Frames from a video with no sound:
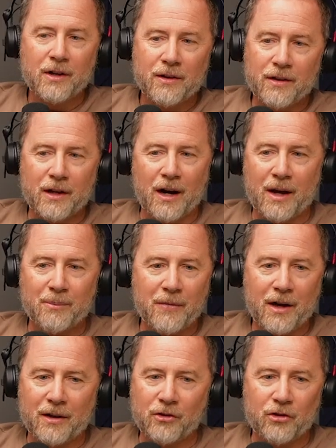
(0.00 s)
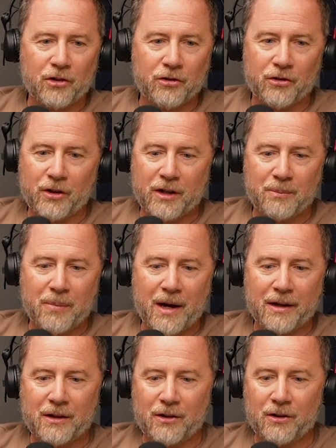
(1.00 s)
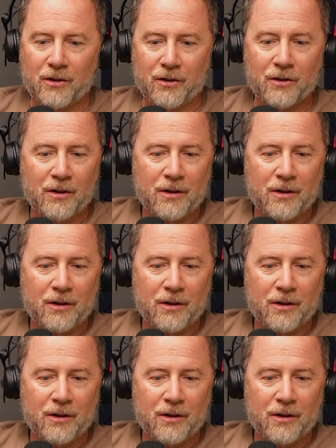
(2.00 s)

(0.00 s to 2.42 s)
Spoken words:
that I'm not just like back here,